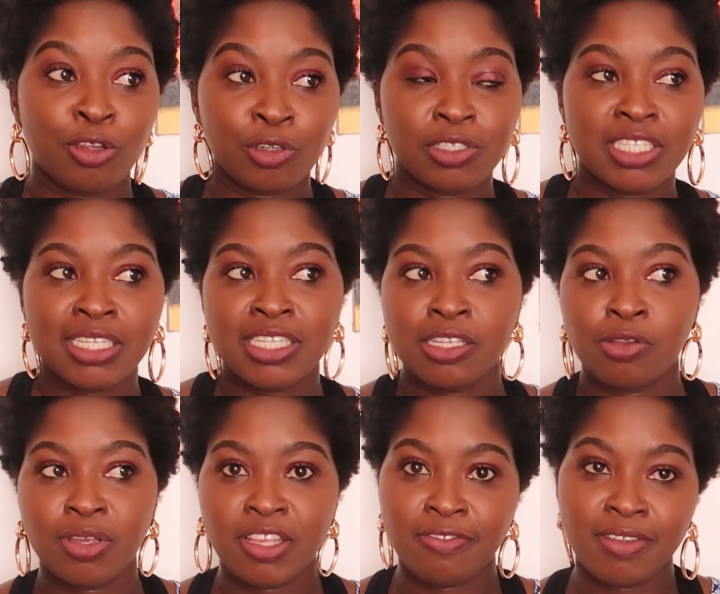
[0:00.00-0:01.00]
you're not eating,
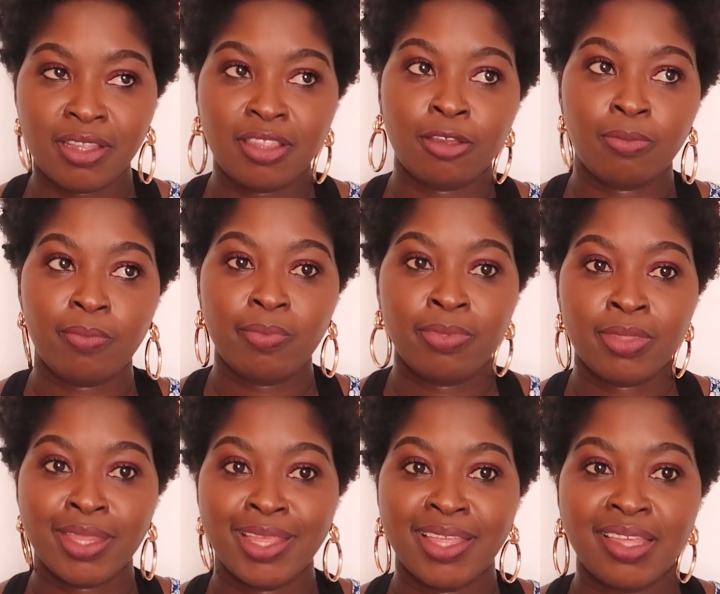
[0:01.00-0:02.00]
you're giving them.
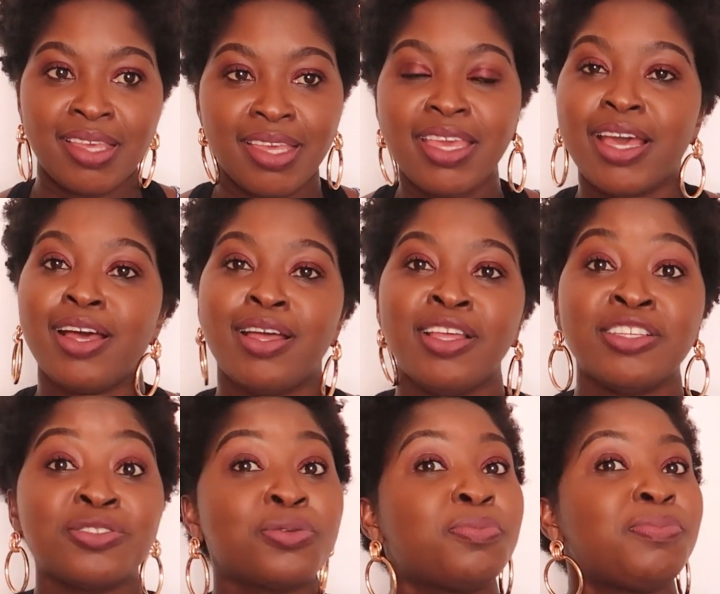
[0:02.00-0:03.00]
Yeah,
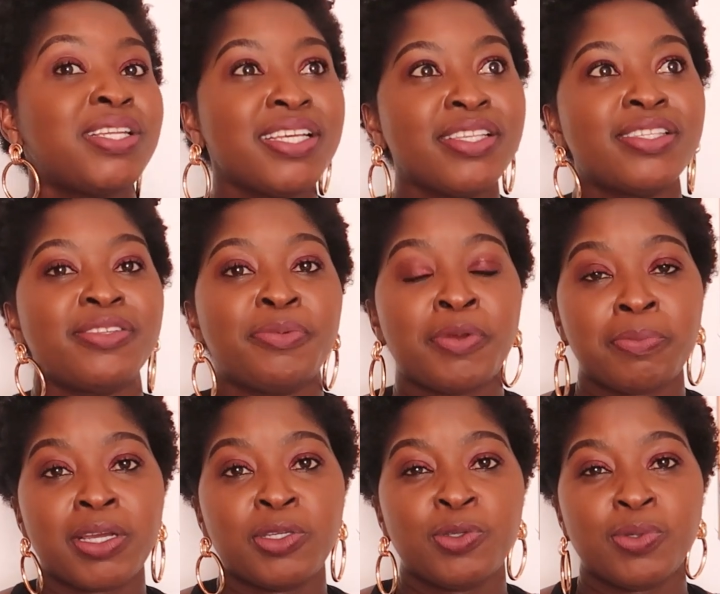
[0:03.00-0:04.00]
so please
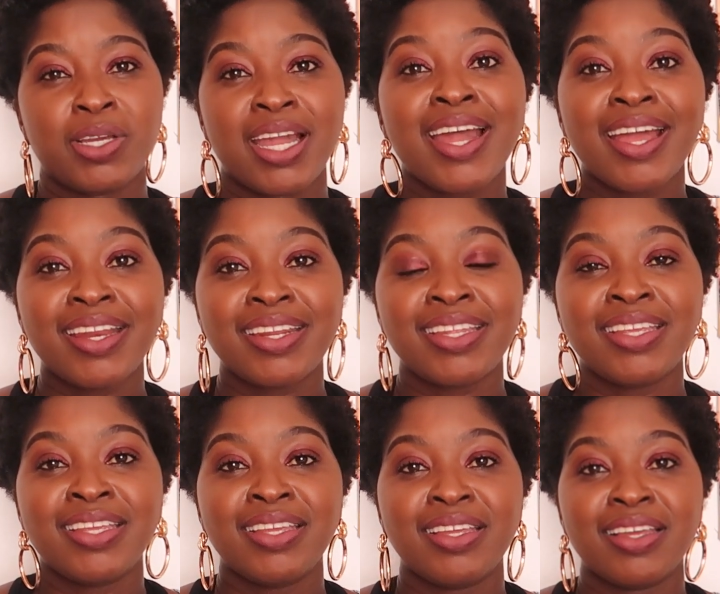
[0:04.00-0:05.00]
remember to
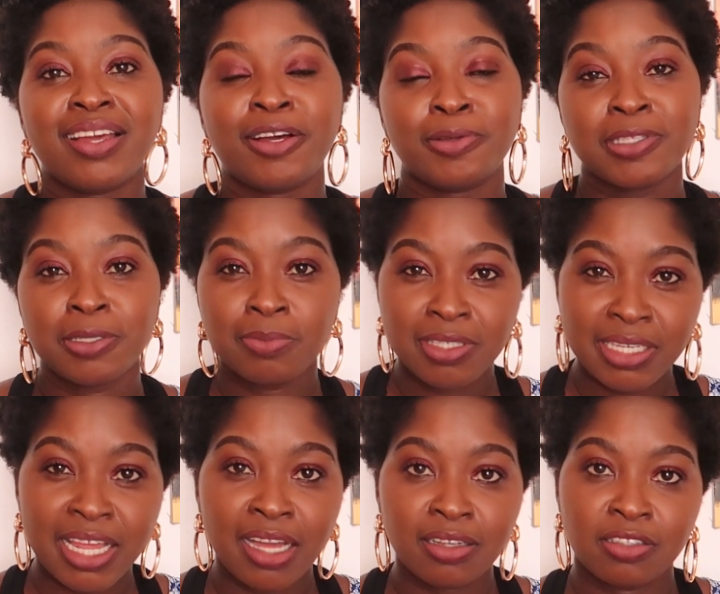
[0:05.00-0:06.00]
carry some
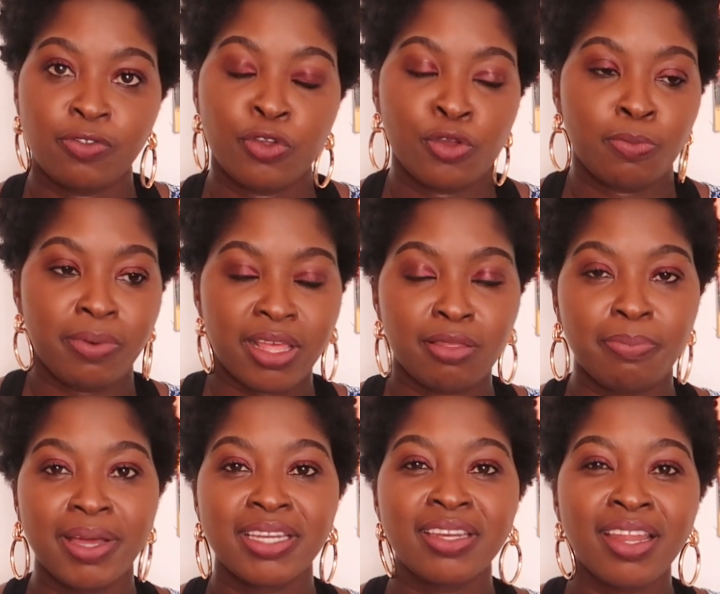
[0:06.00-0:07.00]
snacks for your bath
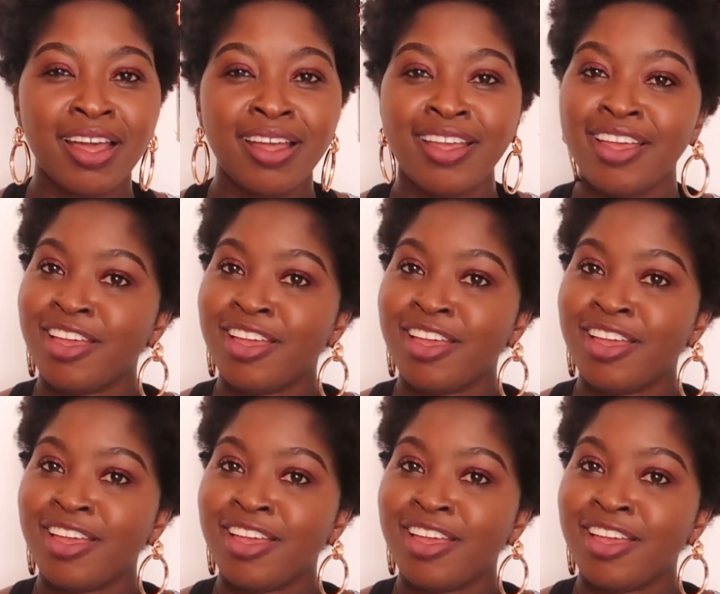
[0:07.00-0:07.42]
partner.